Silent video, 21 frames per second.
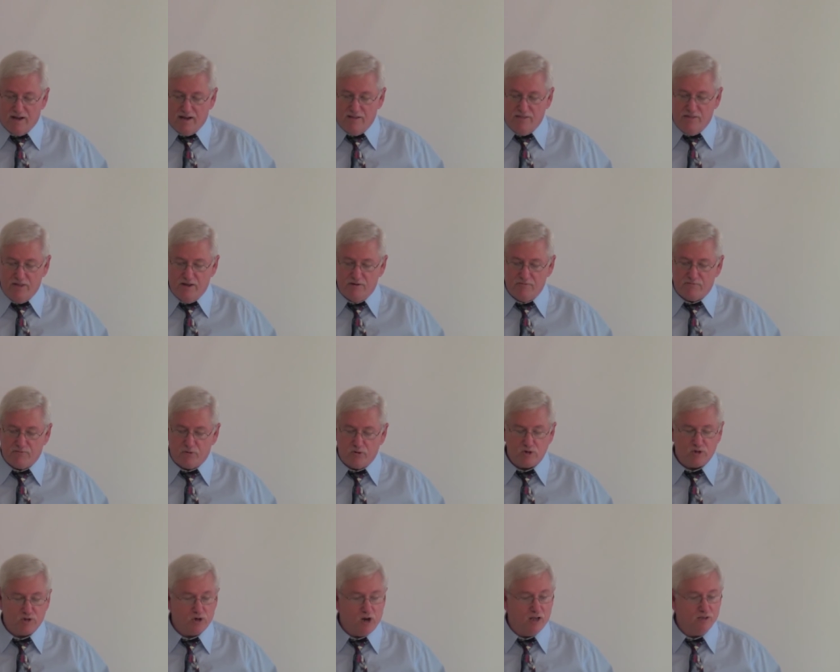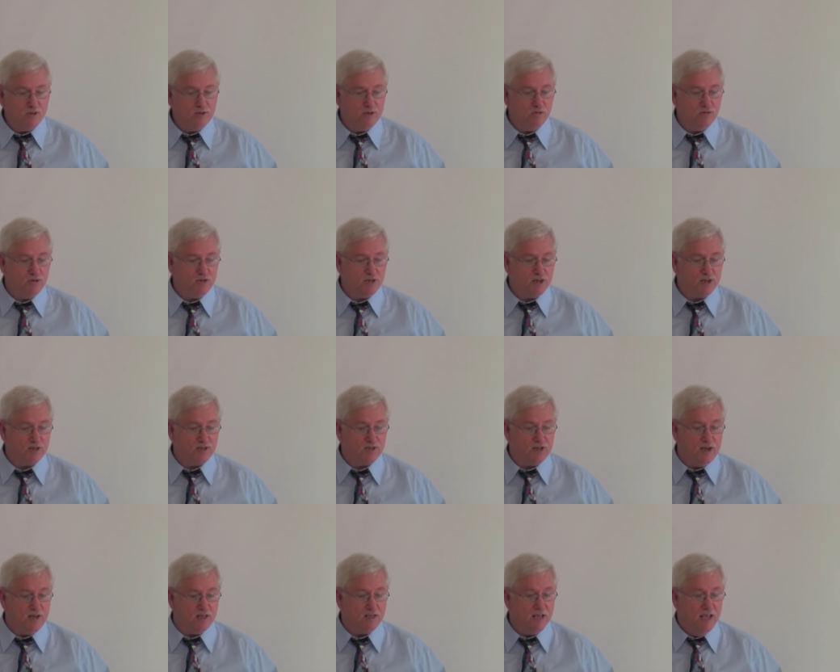And then 1 John 2:6
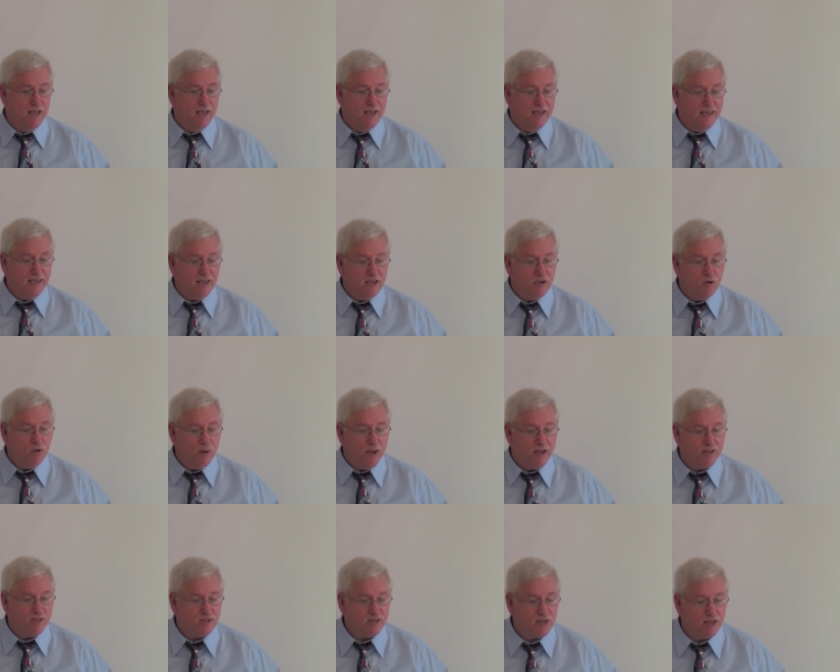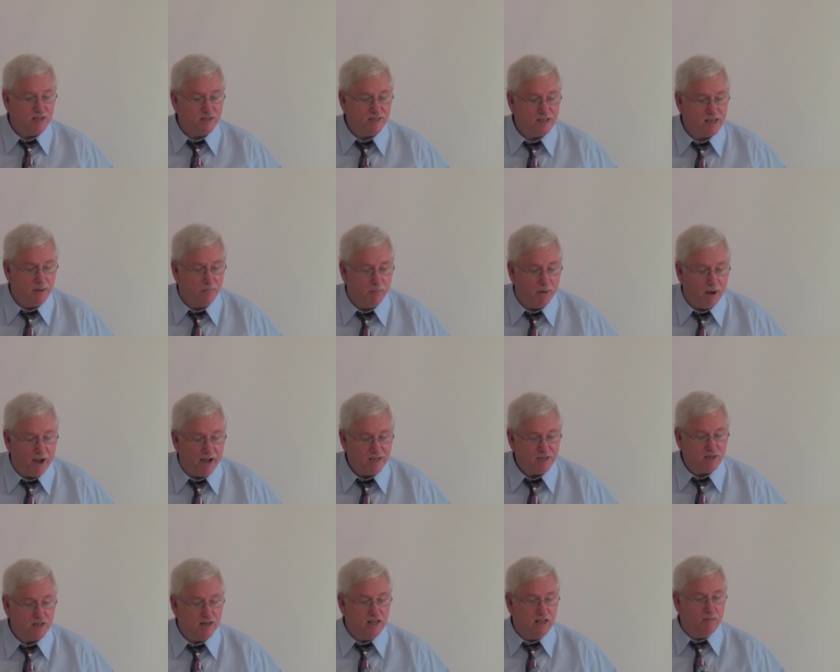says, he who says he
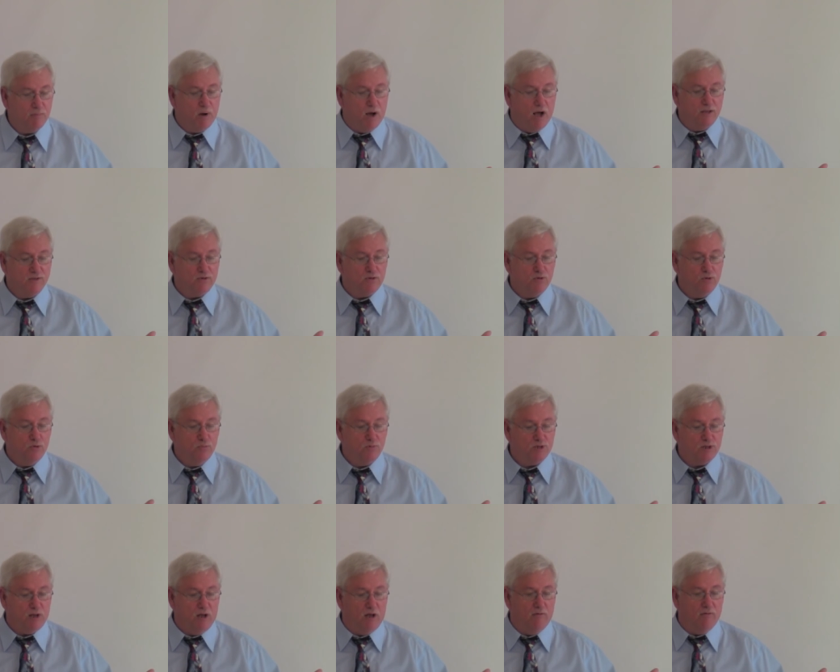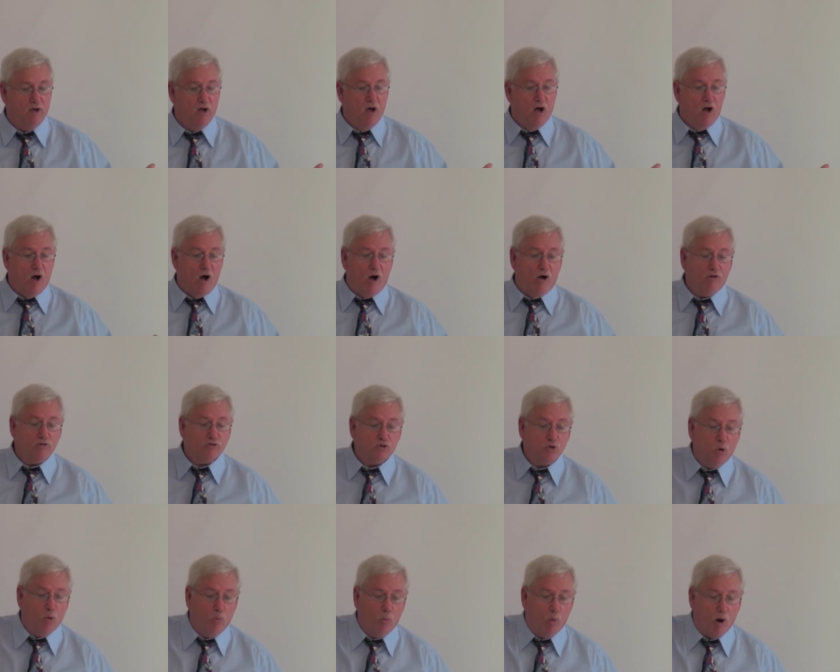abides in Him ought to himself
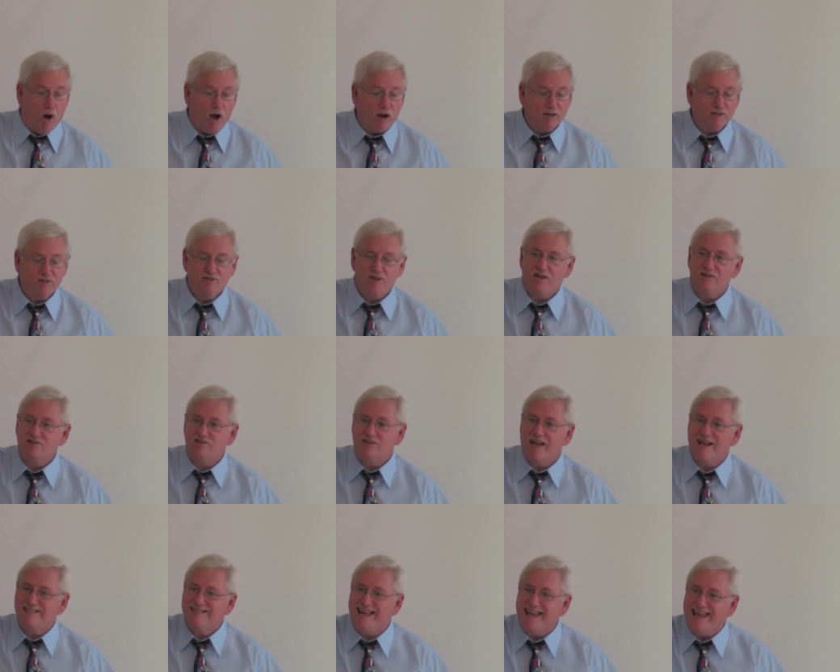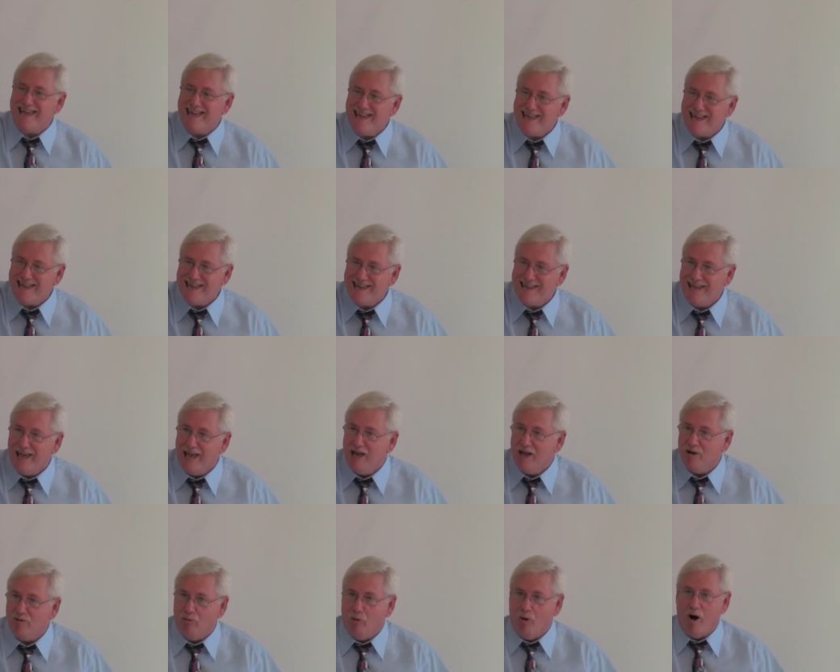also walk just as He
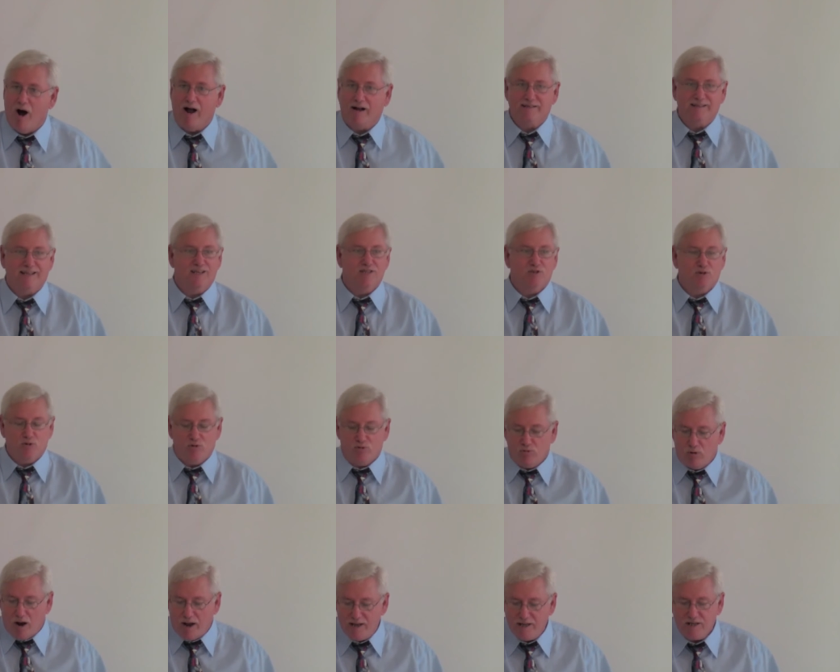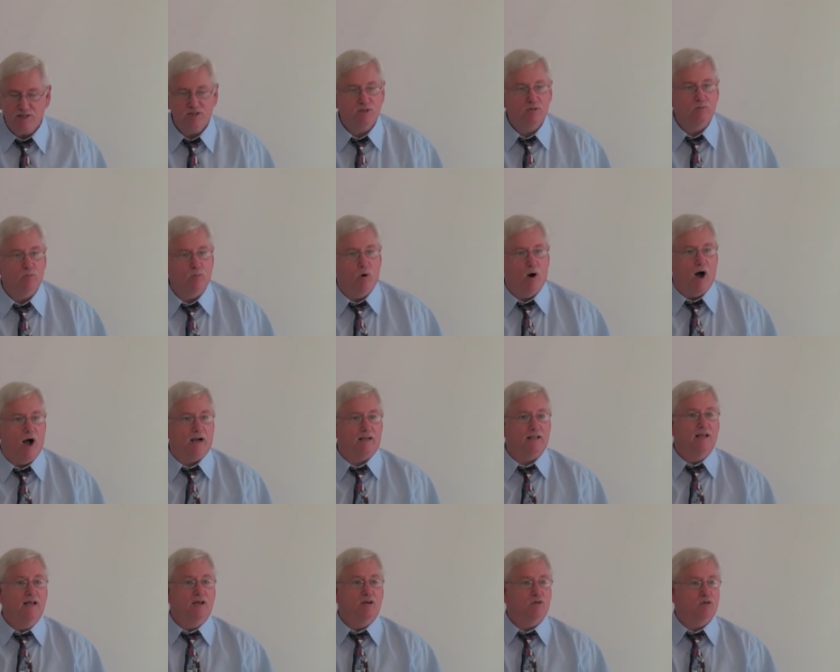walked, as Christ
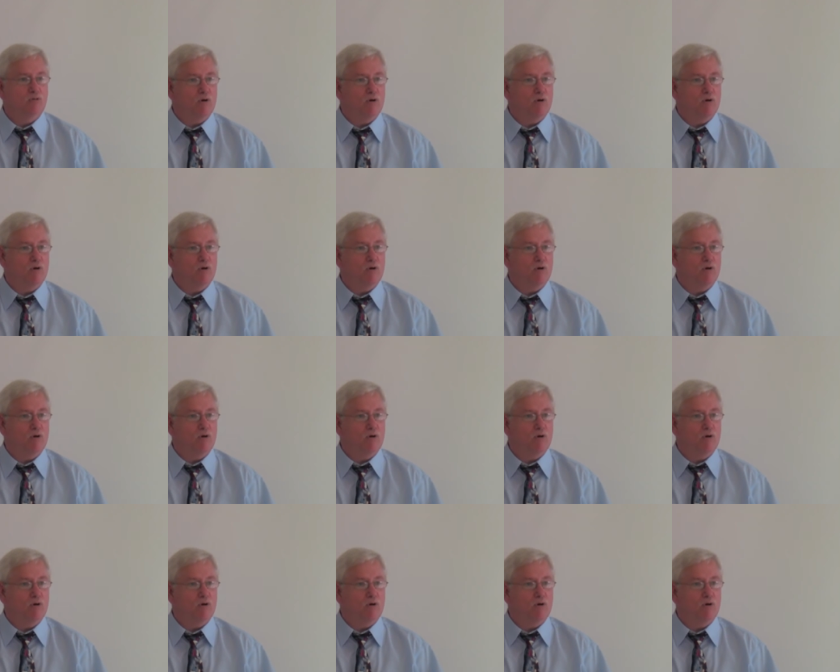walked.